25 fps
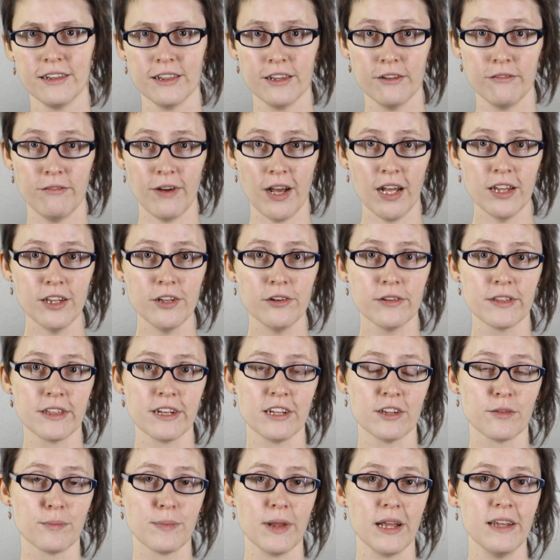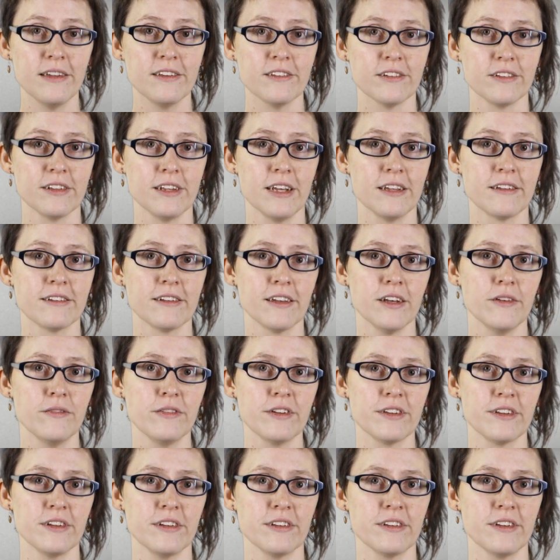The value that is placed on their
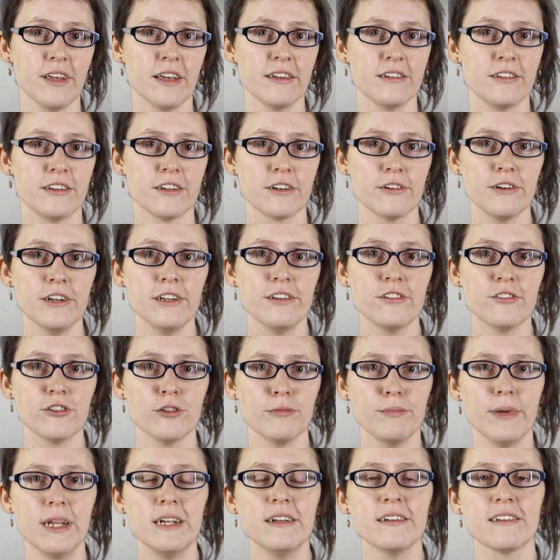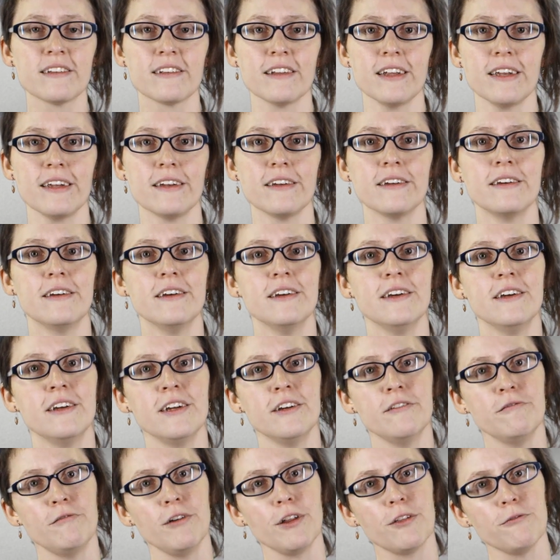services has decreased tremendously,
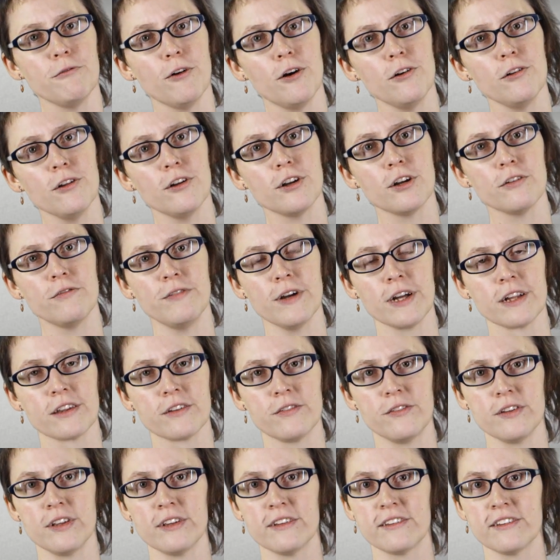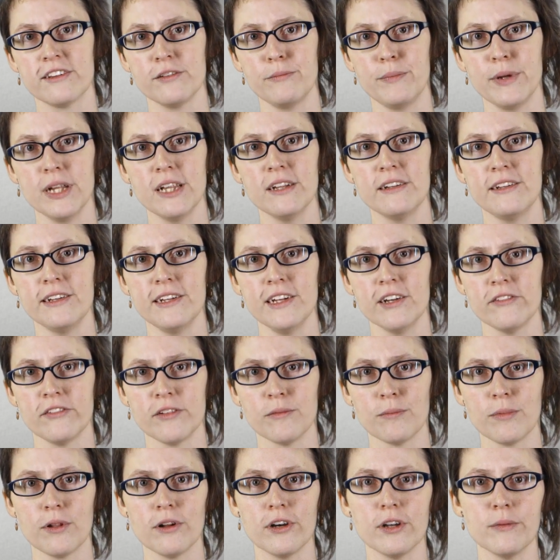with roll-on effects for the stability of
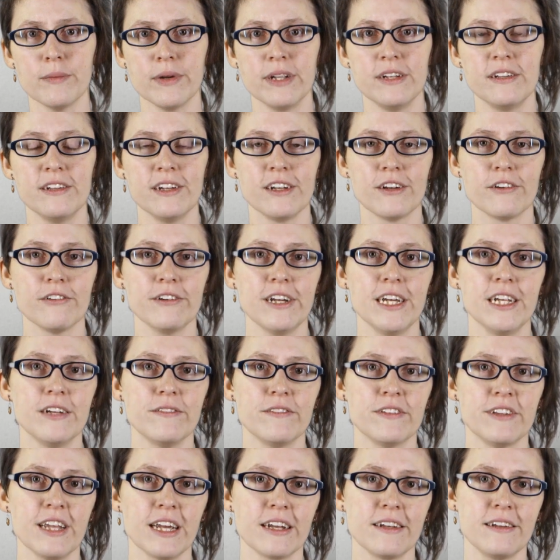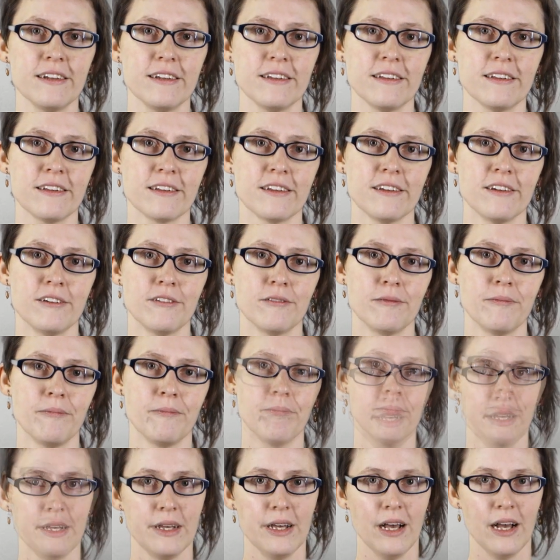employment in creative sectors.
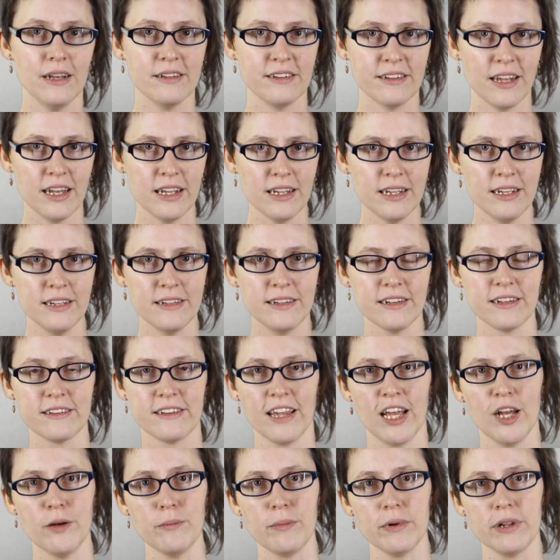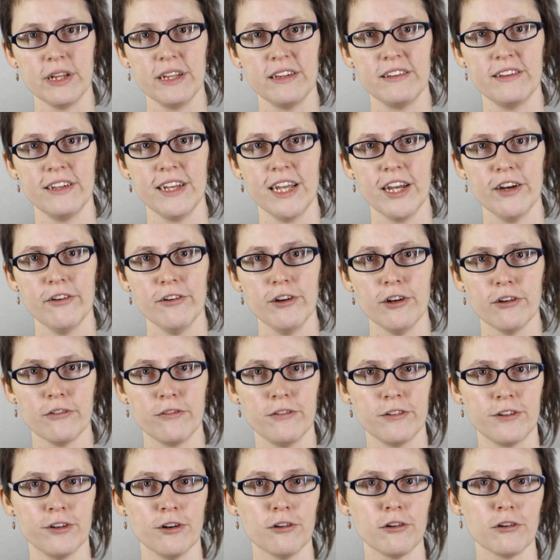A salient example is the area of
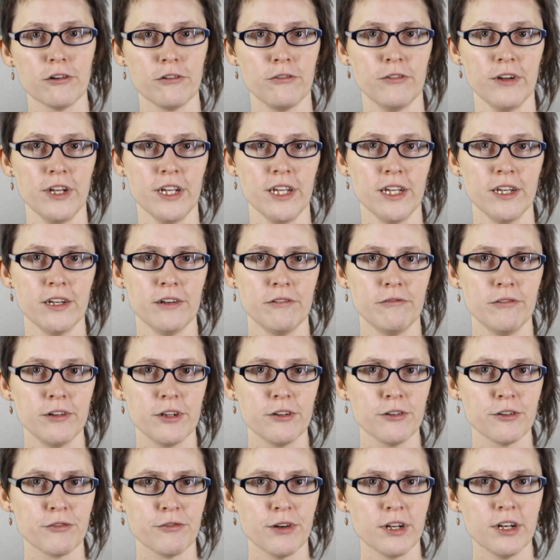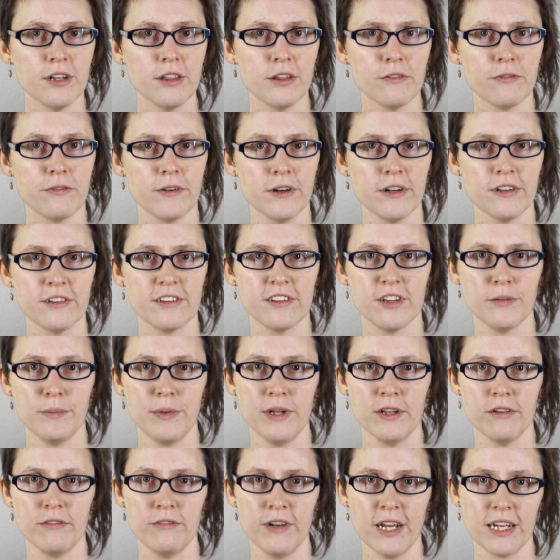photography, which was one of the first to
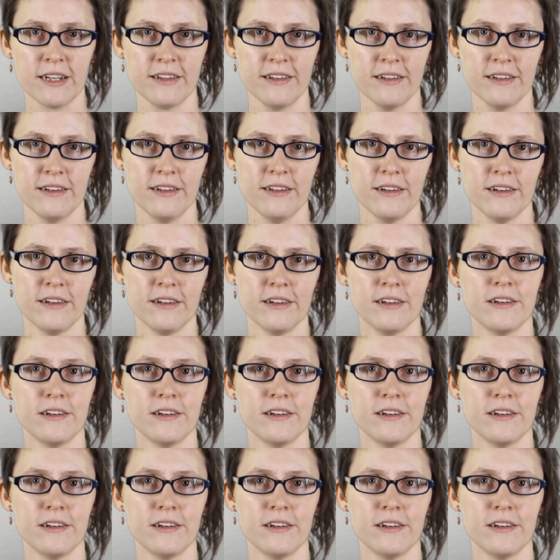be affected.